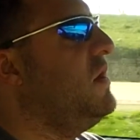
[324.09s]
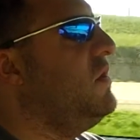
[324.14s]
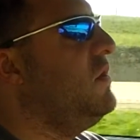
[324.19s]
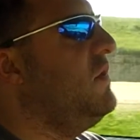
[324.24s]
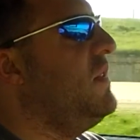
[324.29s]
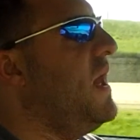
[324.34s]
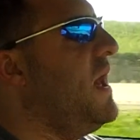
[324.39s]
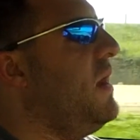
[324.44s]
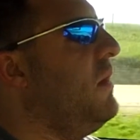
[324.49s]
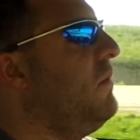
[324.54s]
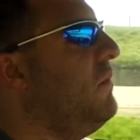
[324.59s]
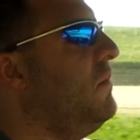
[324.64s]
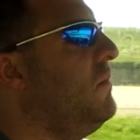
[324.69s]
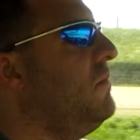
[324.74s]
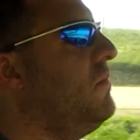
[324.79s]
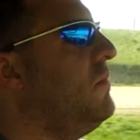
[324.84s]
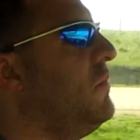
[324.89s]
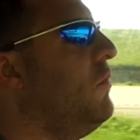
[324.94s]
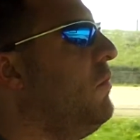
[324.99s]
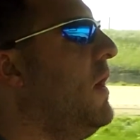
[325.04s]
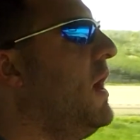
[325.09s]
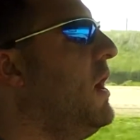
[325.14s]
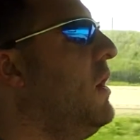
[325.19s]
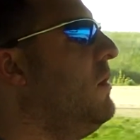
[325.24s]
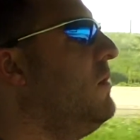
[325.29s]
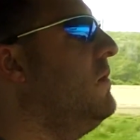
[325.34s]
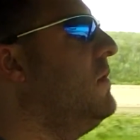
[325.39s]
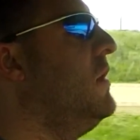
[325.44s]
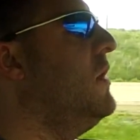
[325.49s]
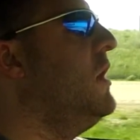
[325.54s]
to do that?
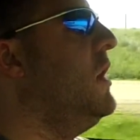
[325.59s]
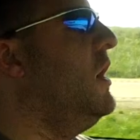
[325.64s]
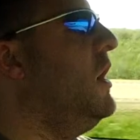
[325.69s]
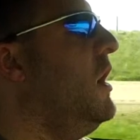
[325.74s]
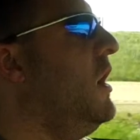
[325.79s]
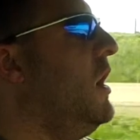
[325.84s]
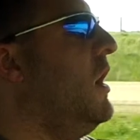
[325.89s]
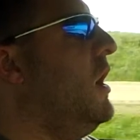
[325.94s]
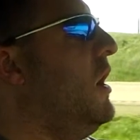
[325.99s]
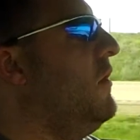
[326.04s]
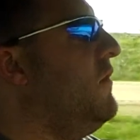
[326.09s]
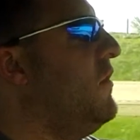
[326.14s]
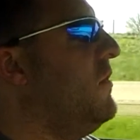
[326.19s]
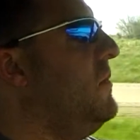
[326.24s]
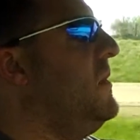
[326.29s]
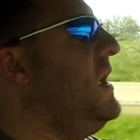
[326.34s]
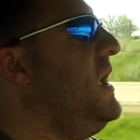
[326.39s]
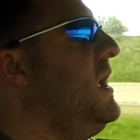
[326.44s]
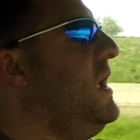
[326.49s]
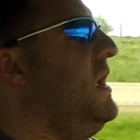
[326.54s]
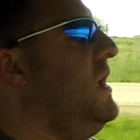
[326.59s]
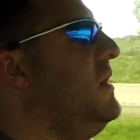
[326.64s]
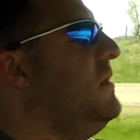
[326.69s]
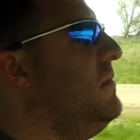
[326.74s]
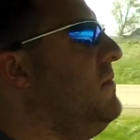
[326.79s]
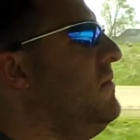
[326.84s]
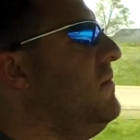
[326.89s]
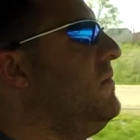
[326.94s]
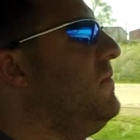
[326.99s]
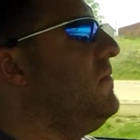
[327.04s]
Well, for me,
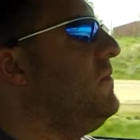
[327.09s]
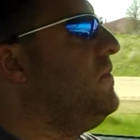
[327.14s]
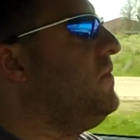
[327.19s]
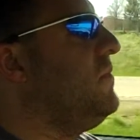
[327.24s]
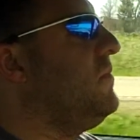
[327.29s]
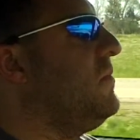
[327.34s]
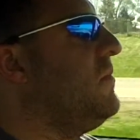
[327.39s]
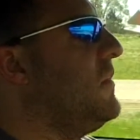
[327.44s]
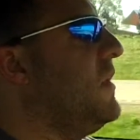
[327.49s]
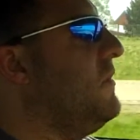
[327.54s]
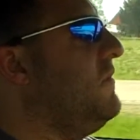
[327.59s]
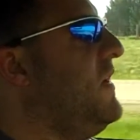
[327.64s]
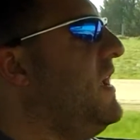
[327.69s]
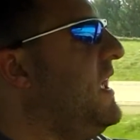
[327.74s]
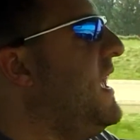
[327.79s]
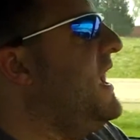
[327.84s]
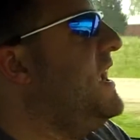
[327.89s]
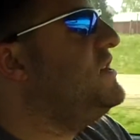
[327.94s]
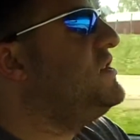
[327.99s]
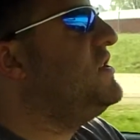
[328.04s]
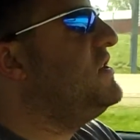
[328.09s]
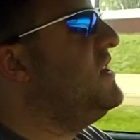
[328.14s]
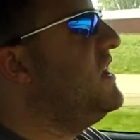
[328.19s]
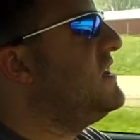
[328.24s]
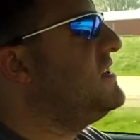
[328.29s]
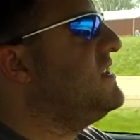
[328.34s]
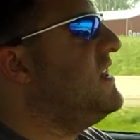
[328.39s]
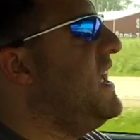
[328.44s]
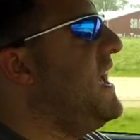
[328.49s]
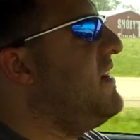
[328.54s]
vacation
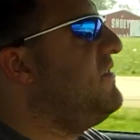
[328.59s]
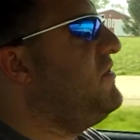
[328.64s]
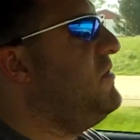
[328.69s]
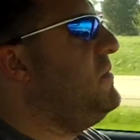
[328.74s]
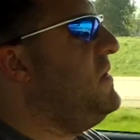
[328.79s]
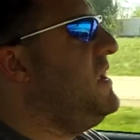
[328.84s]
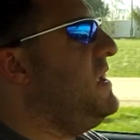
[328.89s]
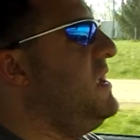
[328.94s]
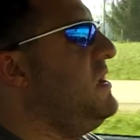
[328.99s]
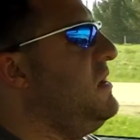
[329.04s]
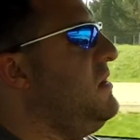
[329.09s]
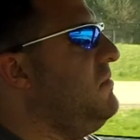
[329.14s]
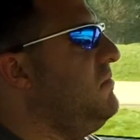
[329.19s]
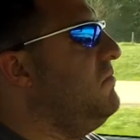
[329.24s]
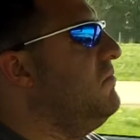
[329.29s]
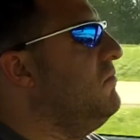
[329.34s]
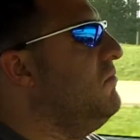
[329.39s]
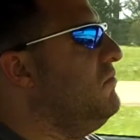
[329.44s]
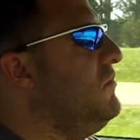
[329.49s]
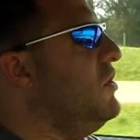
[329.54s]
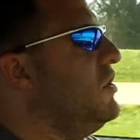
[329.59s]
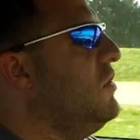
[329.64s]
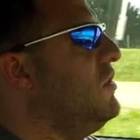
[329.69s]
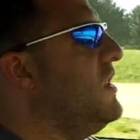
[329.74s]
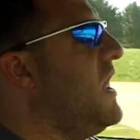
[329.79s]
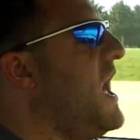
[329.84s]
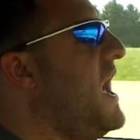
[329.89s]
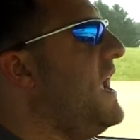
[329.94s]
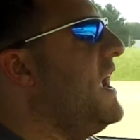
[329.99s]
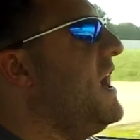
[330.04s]
doesn't have to be, you know,
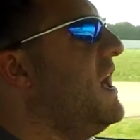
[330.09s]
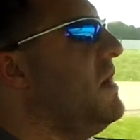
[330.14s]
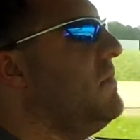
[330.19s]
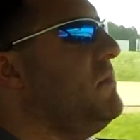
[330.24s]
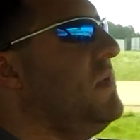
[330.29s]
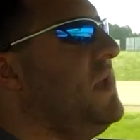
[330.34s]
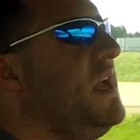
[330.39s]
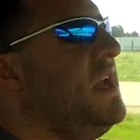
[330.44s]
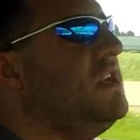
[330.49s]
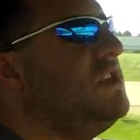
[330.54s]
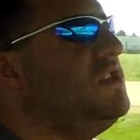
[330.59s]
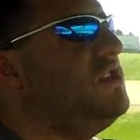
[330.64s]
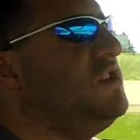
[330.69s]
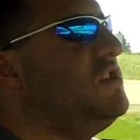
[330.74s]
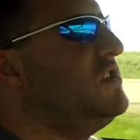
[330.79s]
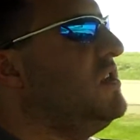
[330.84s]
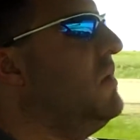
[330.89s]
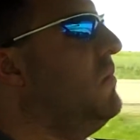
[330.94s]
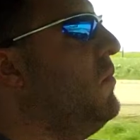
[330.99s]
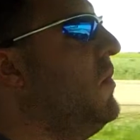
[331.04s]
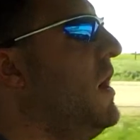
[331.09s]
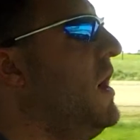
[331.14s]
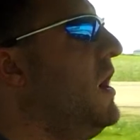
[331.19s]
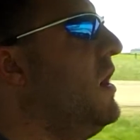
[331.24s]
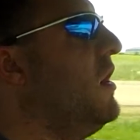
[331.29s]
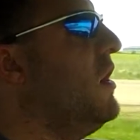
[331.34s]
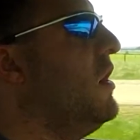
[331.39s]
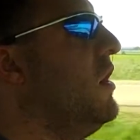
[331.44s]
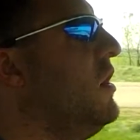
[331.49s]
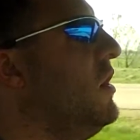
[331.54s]
lying on a beach
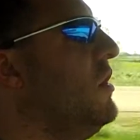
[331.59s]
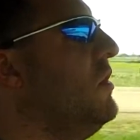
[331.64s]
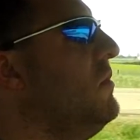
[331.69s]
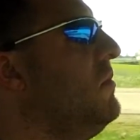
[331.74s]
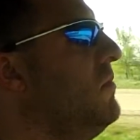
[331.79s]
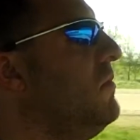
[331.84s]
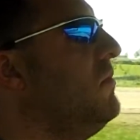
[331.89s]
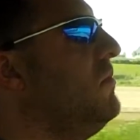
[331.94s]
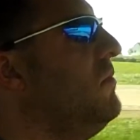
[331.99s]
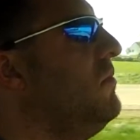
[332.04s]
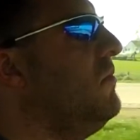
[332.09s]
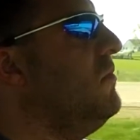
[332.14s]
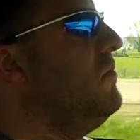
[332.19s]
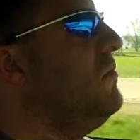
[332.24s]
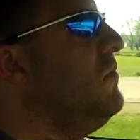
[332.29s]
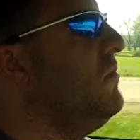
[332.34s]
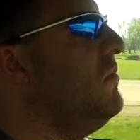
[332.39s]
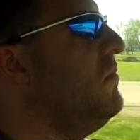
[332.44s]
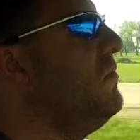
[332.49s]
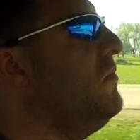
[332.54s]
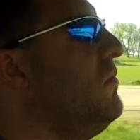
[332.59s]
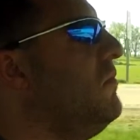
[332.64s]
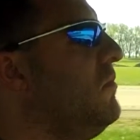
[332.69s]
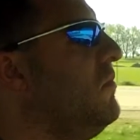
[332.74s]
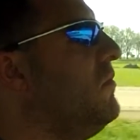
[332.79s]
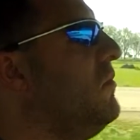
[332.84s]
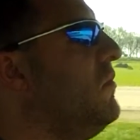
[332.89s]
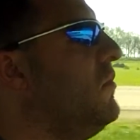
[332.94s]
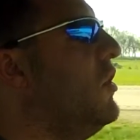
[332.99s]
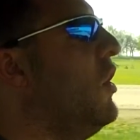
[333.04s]
somewhere or
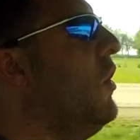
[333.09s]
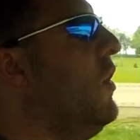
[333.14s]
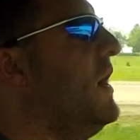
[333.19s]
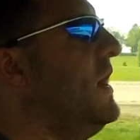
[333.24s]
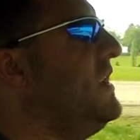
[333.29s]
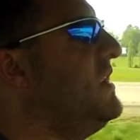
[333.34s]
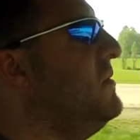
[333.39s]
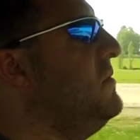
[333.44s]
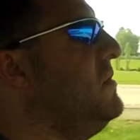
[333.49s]
going to